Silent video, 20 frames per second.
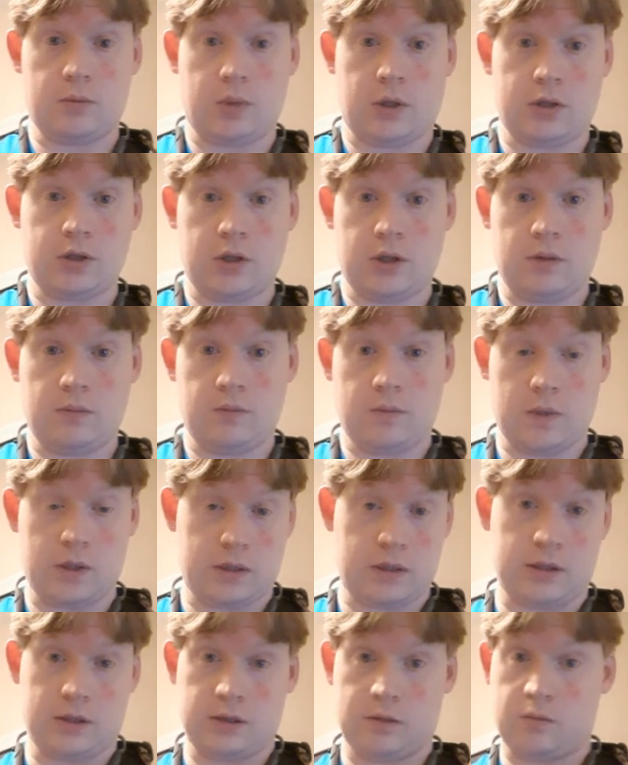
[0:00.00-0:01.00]
bungee. This
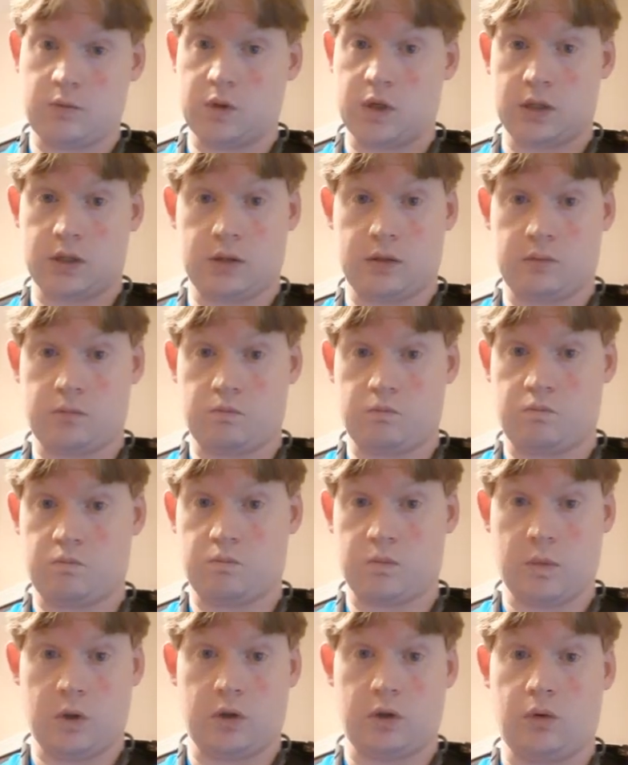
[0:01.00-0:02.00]
is just
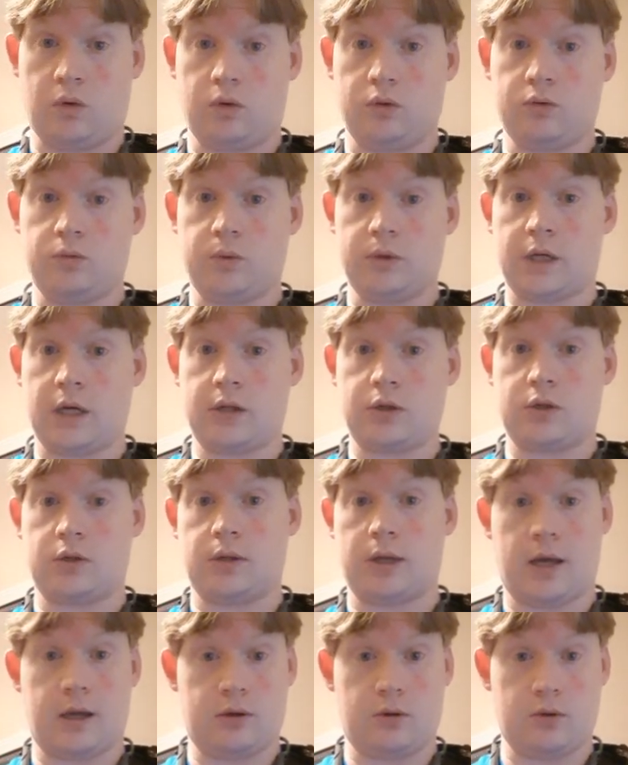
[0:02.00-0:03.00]
an old retention
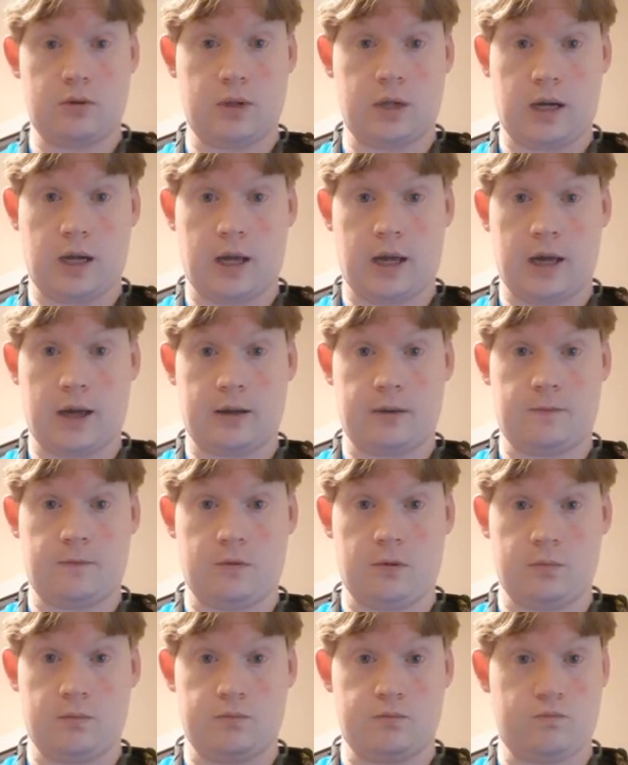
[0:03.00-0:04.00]
lanyard that I had
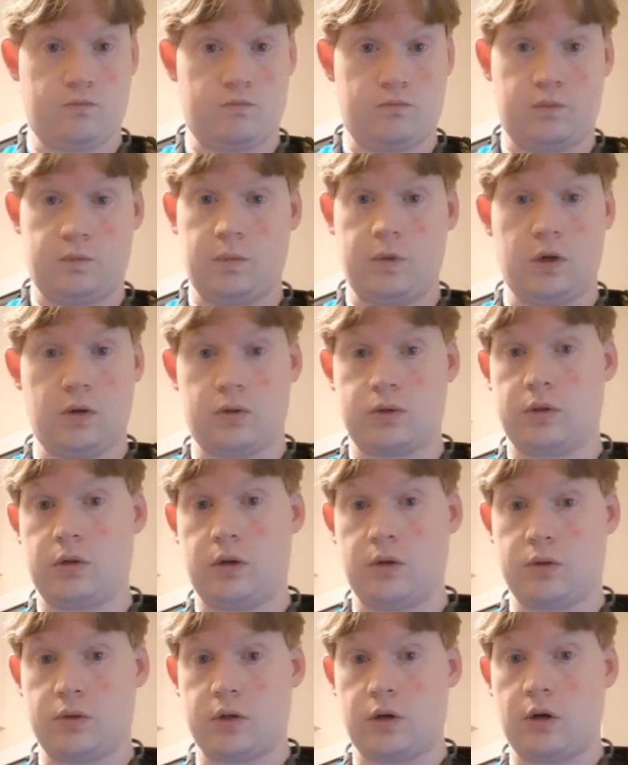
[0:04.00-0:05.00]
from years and
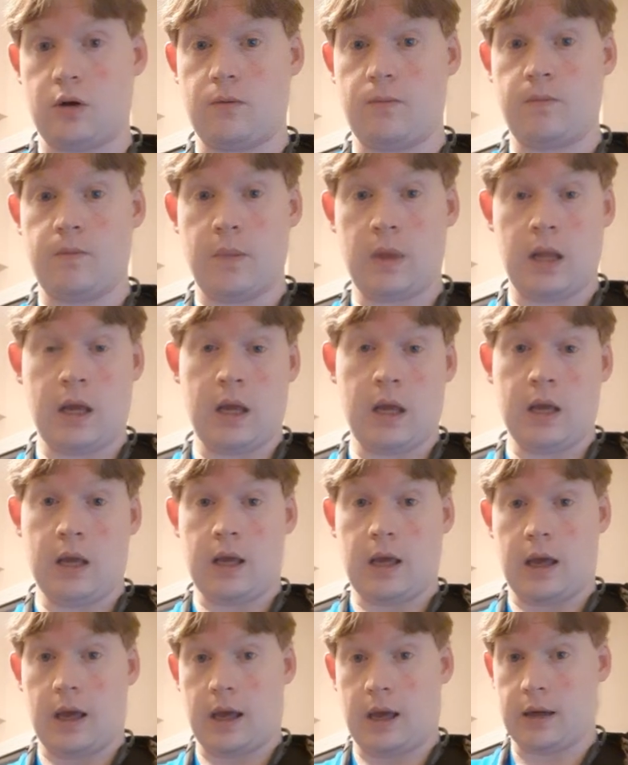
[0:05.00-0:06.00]
years ago.
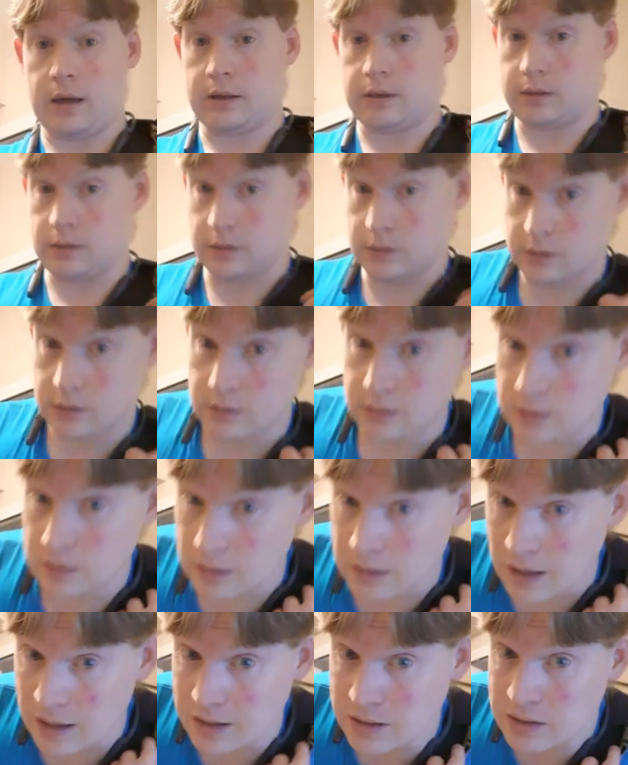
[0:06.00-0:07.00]
And
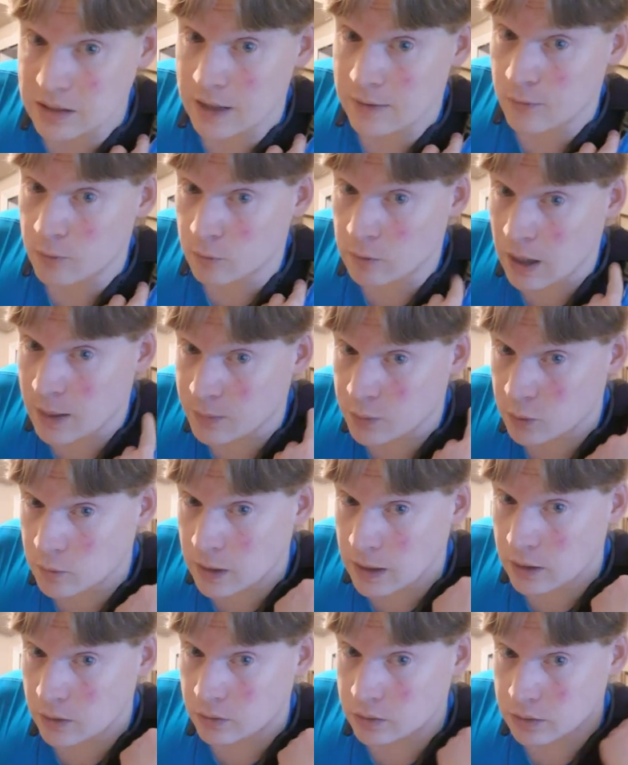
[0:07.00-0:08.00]
I just have it wrapped
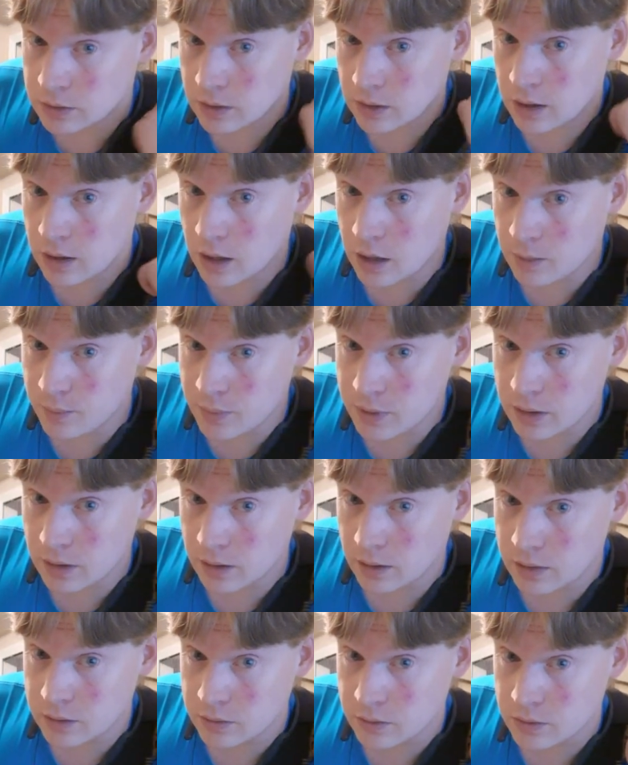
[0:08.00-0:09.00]
around up
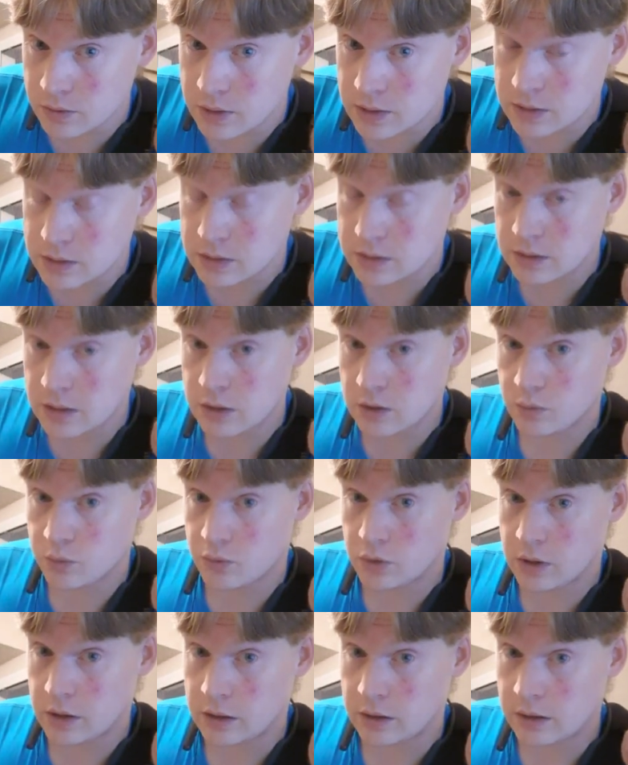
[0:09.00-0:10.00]
under this
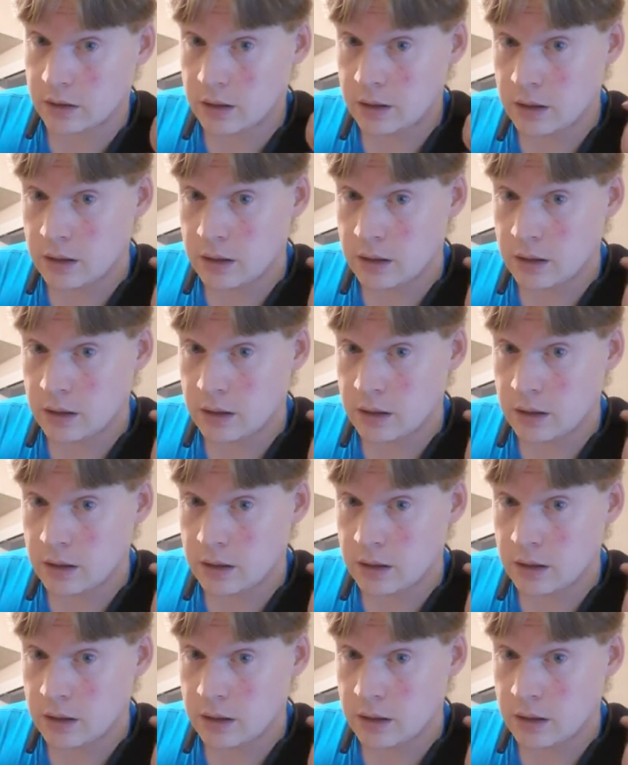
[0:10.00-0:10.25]
neoprene.